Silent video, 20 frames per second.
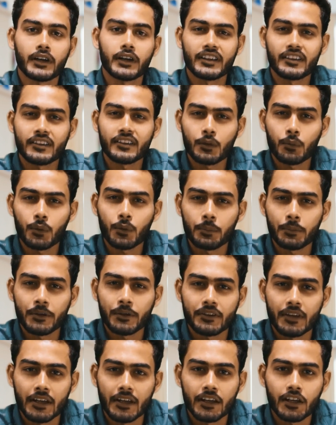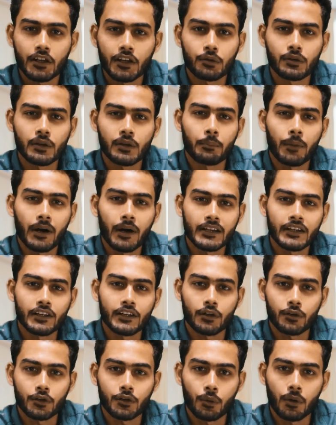Etsy will be sending you the
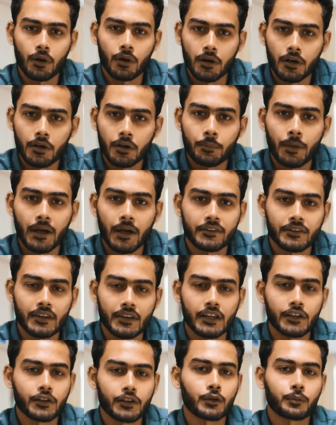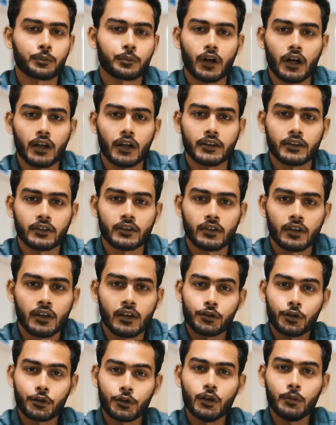money you earn by selling your products.
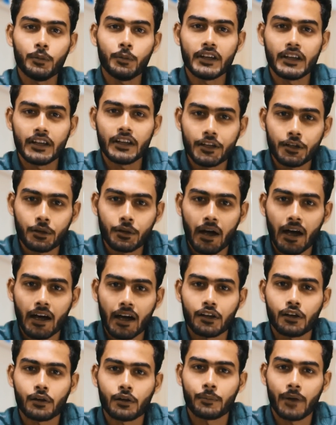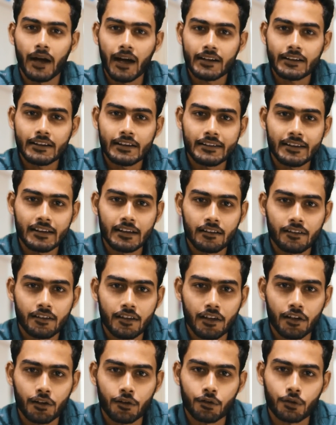So you'll be needing to add your bank details
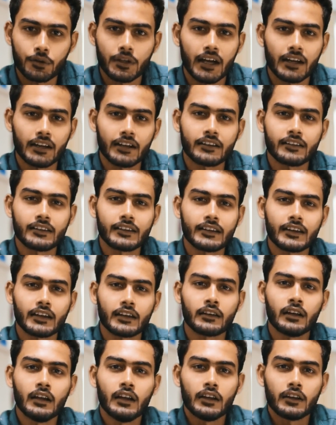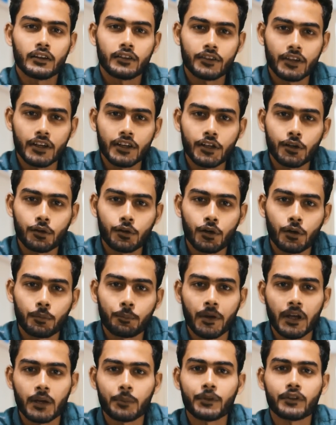there so that Etsy can send you your
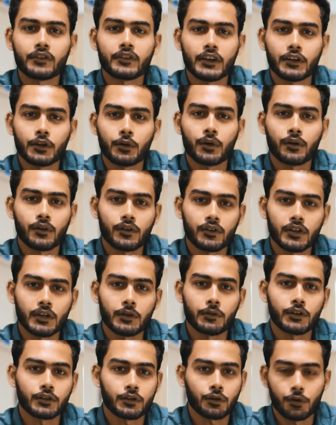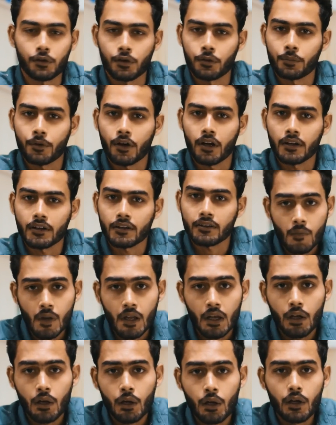payments that you are receiving through your products.
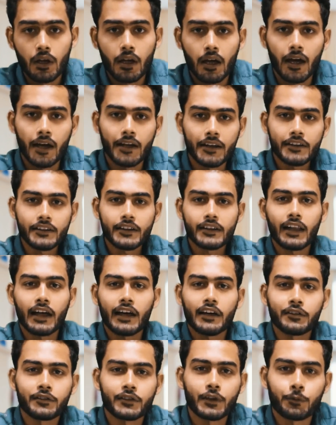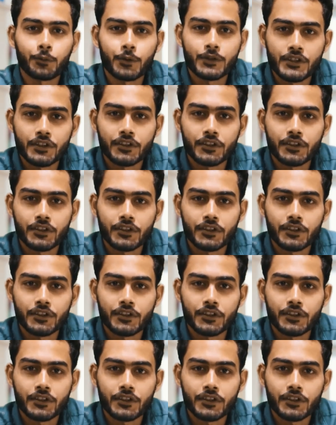And in the last step, which